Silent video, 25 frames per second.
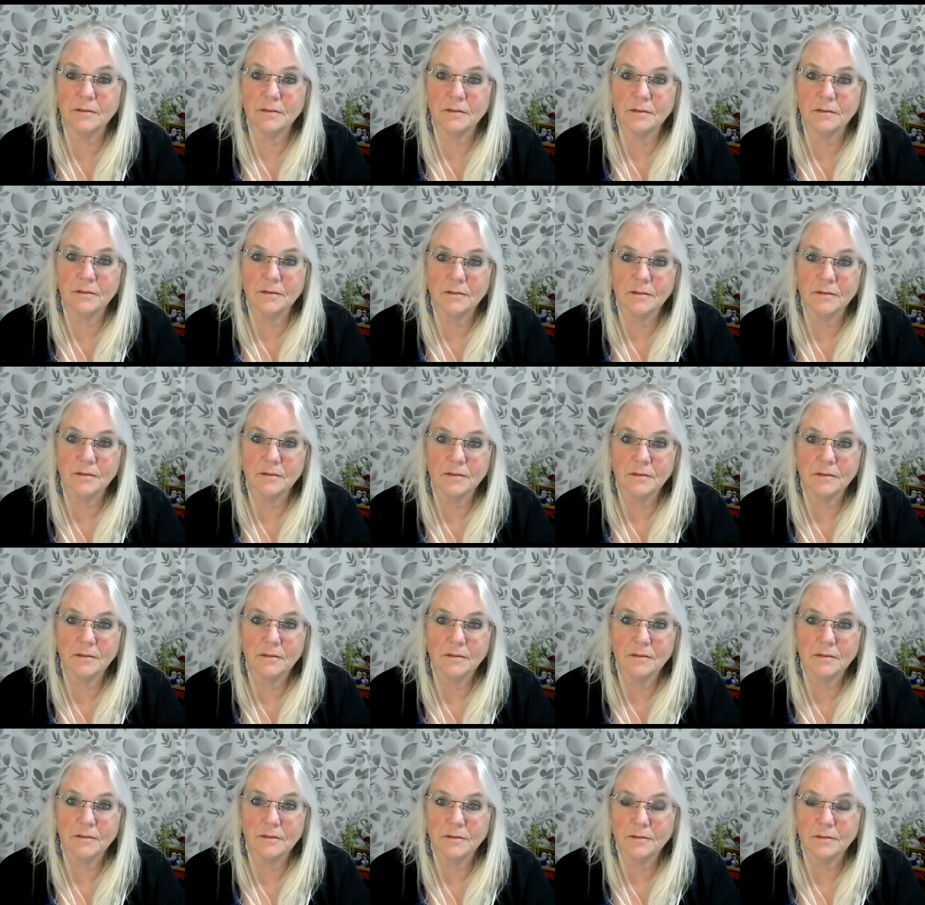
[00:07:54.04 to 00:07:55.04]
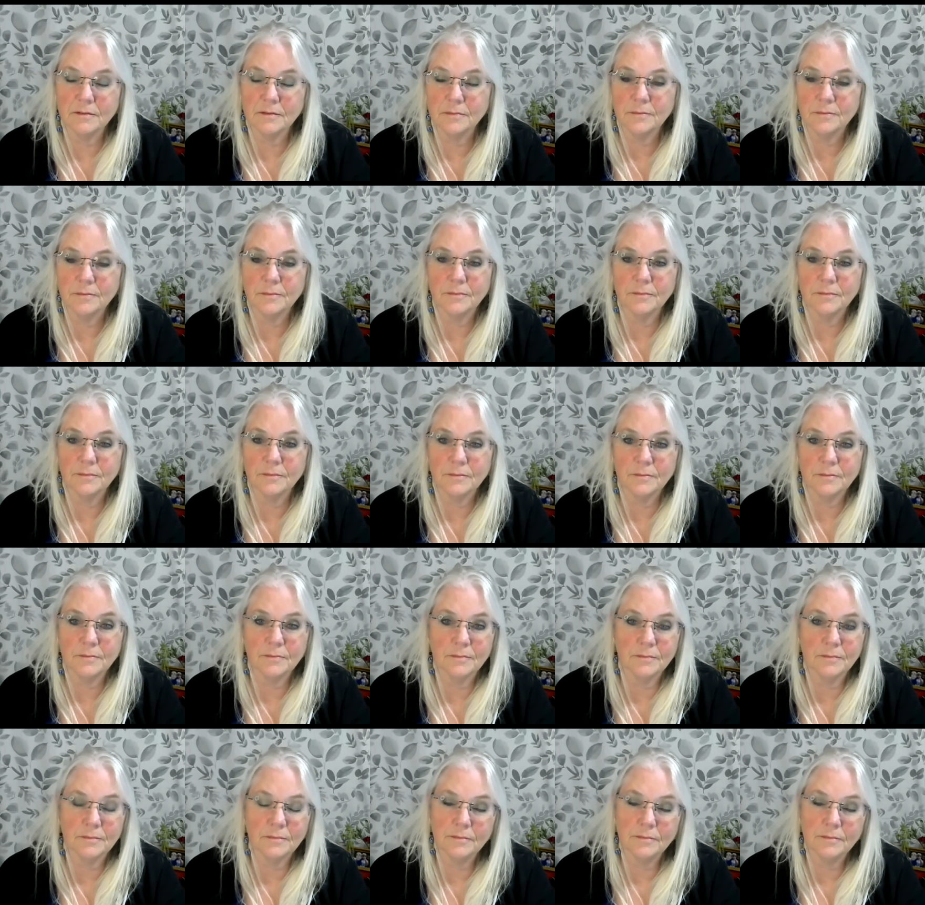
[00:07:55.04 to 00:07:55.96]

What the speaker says: No one is speaking in this clip.